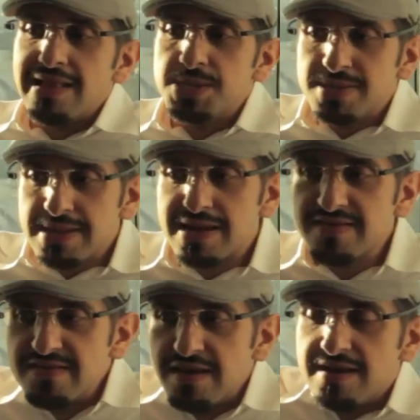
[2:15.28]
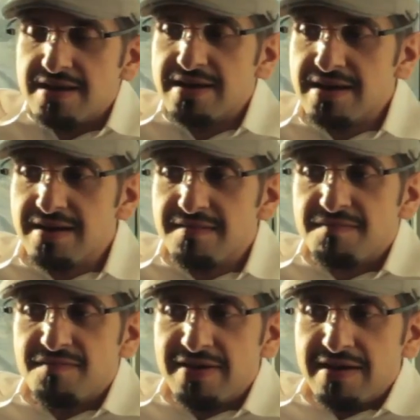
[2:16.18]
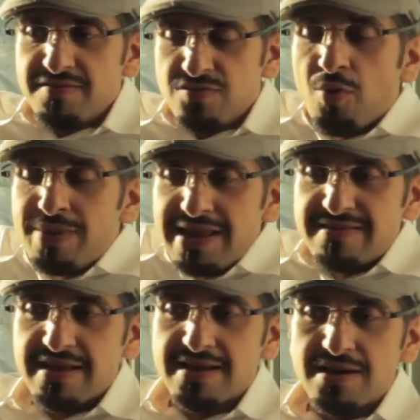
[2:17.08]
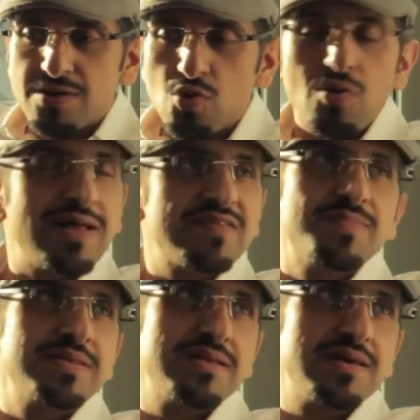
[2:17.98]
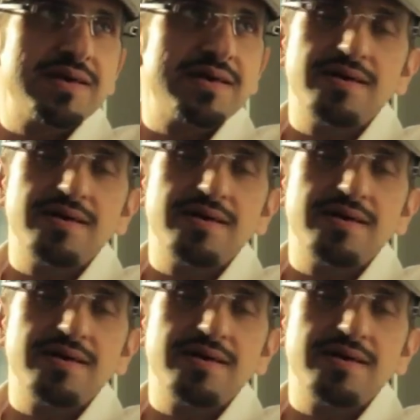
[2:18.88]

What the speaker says: Al Jazeera's dominating role has been